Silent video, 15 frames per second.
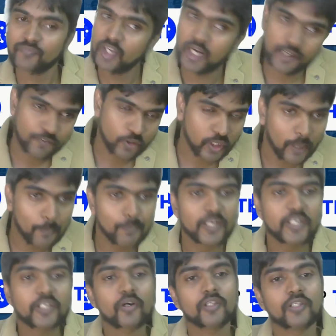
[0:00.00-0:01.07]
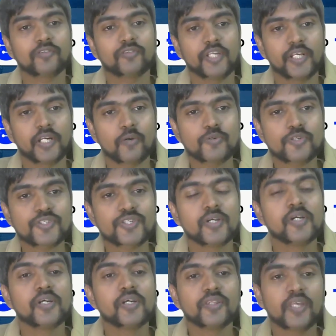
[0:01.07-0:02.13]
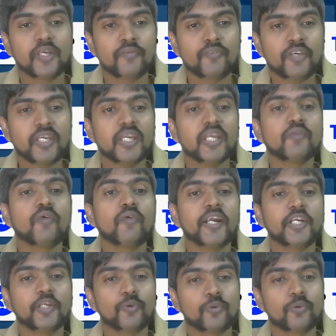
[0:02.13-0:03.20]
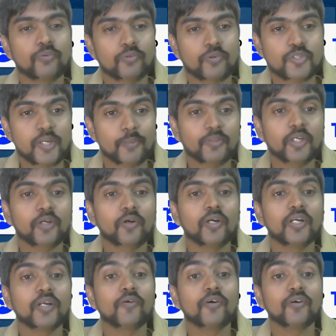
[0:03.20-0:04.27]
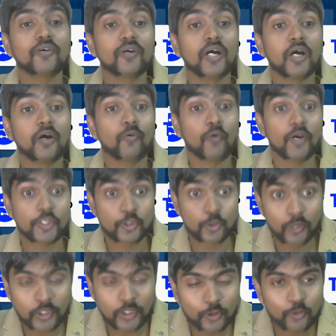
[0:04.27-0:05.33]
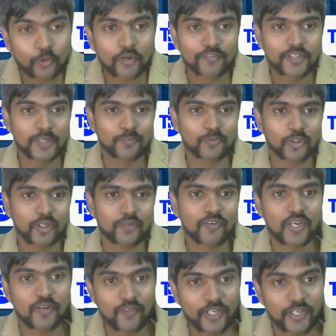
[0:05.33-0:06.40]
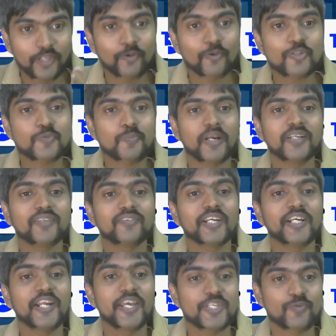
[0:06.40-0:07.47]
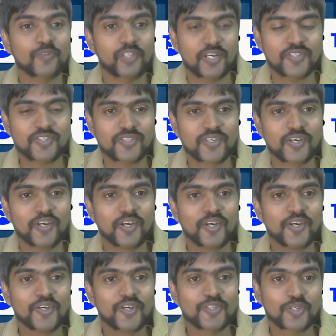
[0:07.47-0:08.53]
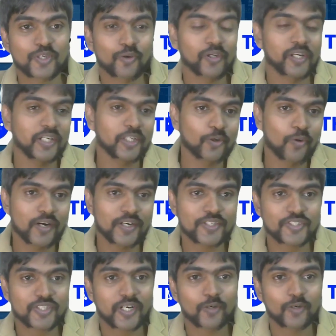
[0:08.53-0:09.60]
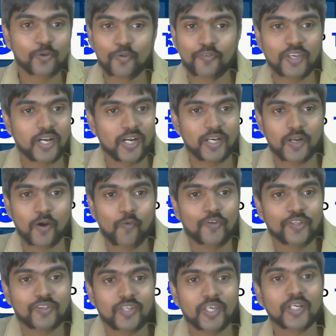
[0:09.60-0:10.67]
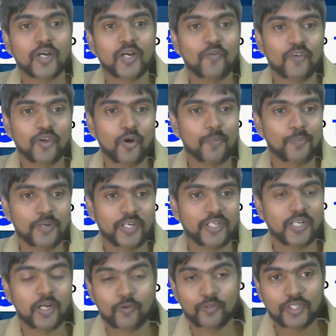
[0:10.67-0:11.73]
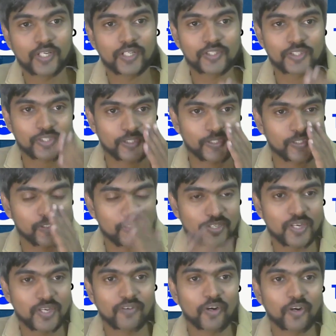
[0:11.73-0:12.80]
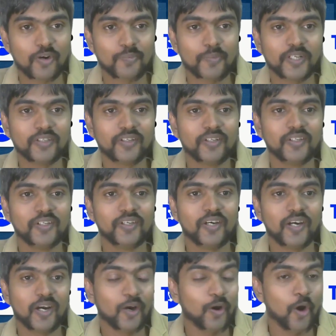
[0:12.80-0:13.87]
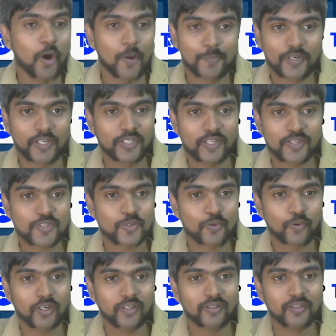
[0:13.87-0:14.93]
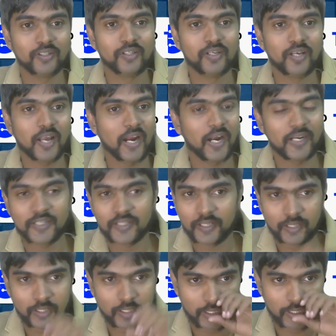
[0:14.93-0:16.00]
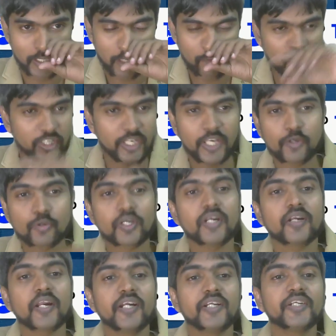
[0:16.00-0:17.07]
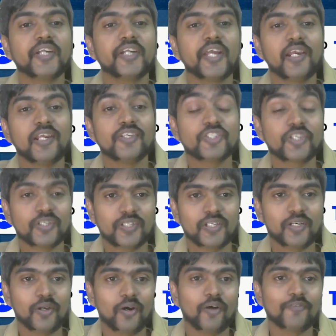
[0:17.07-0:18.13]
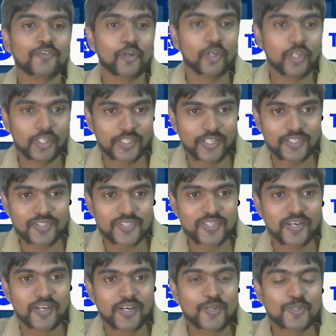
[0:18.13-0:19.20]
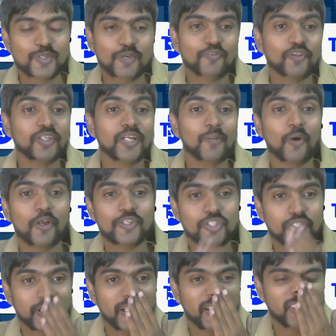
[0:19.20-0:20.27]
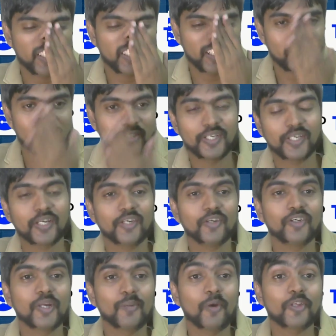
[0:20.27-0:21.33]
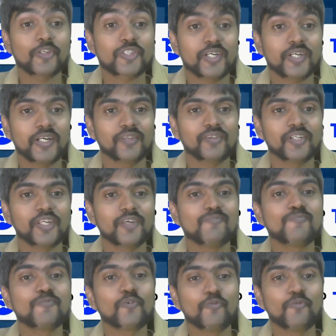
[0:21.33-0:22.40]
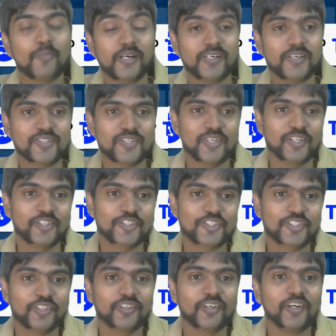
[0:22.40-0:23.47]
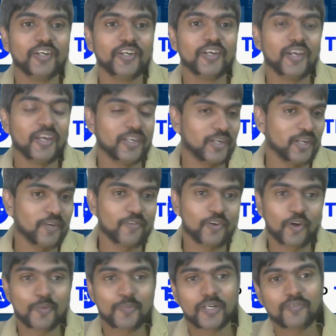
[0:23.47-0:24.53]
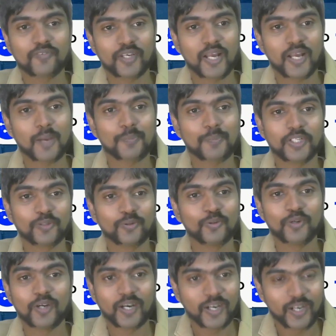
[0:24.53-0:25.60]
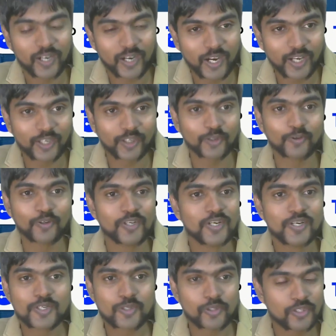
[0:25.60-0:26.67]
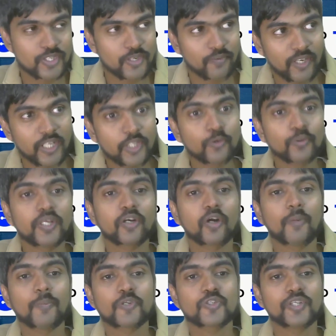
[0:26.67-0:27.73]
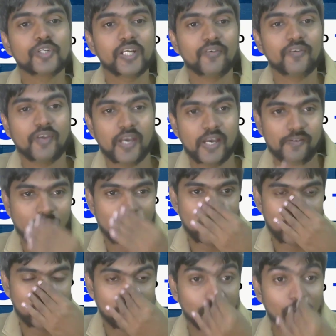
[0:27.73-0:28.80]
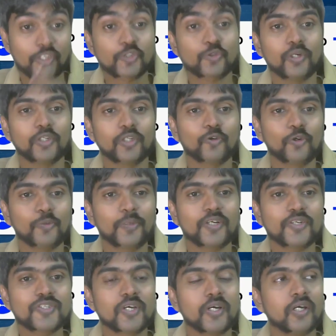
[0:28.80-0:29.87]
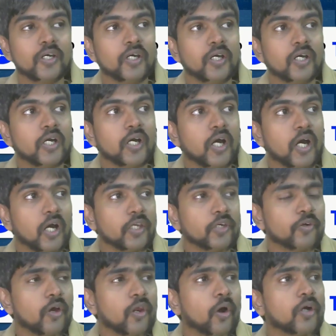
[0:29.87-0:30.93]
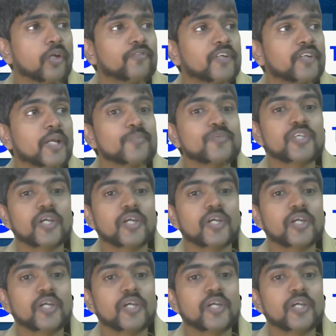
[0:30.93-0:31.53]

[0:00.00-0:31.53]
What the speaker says: And if you complete all the three rounds, then we invite you to something called a virtual tour of deep thought. We invite you to spend 3 days with us. So you'll get to understand who we are, how we think, how we operate, how the youngsters in this environment operate, and so on. And every day you can write a daily journal of your learnings. So if you're demonstrating that learning and you're demonstrating that improvement as a youngster in our environment, we are happy to hire you. So this is a very unique opportunity we have, the virtual tour, because a lot of times